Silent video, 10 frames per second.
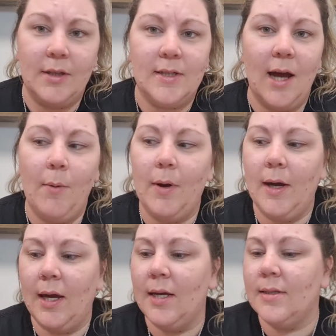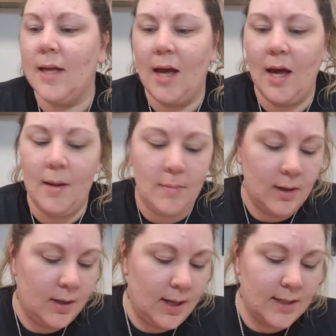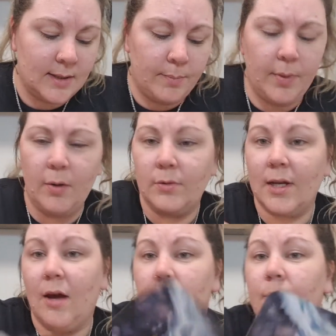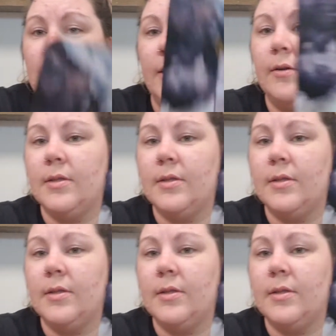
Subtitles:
The Tower is it's a bolt out of the blue,